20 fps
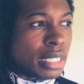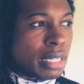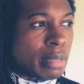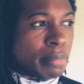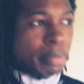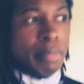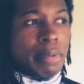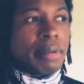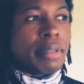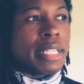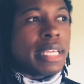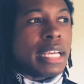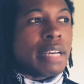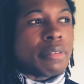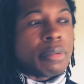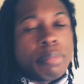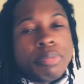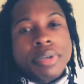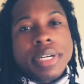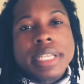but maybe they have
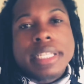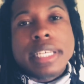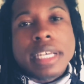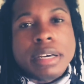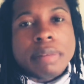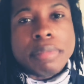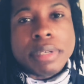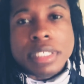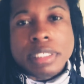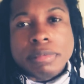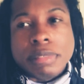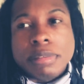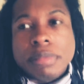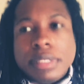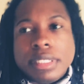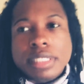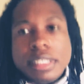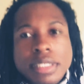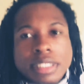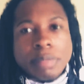a breakdown because maybe
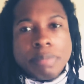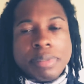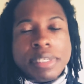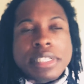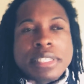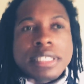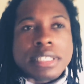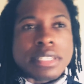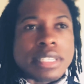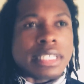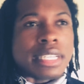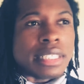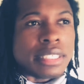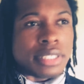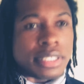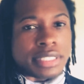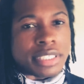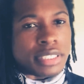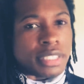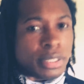there's a PTSD that
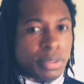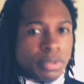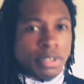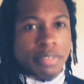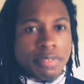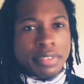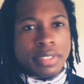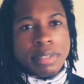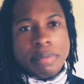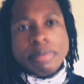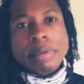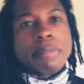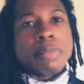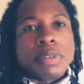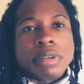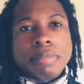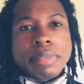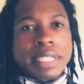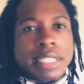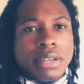they're dealing with, and then people
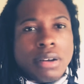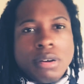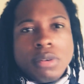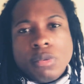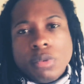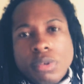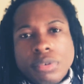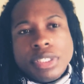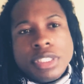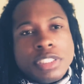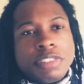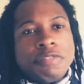gonna be like, oh well, he's